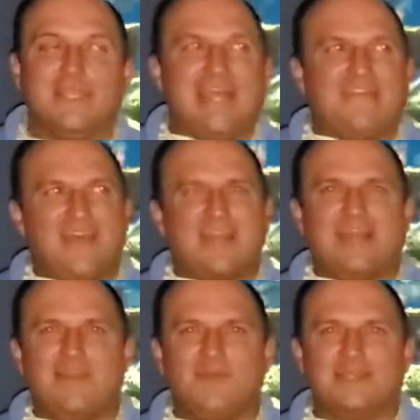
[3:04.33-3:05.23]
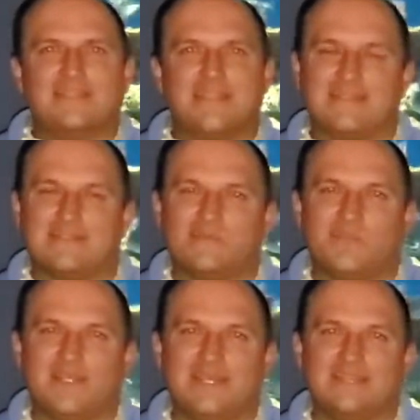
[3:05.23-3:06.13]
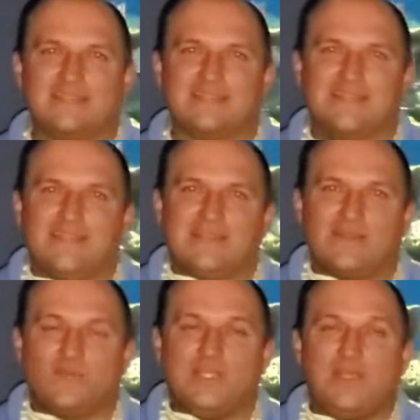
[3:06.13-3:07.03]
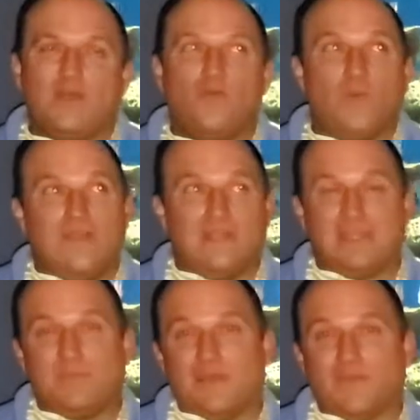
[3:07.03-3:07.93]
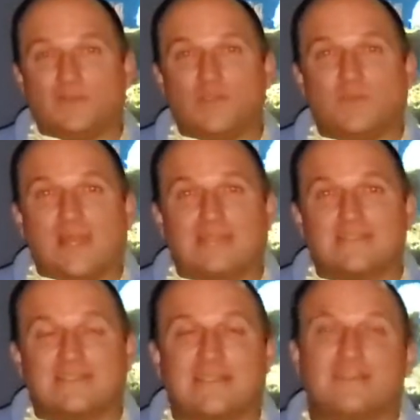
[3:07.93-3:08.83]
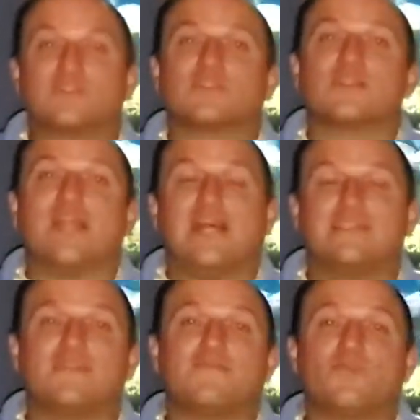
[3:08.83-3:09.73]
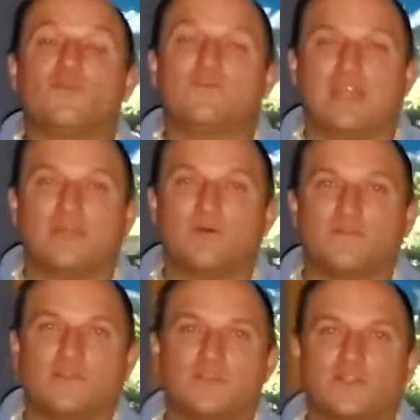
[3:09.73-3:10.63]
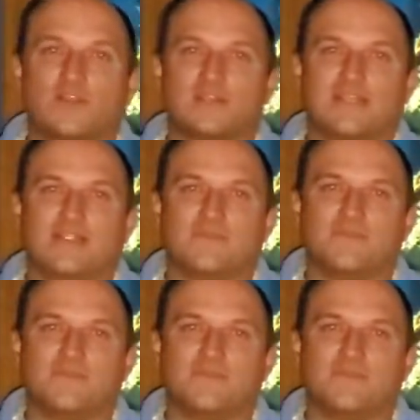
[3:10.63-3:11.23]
And that kind of makes sense, because we know one thing about those shipwrecks is that there's lots of food available for the sharks there.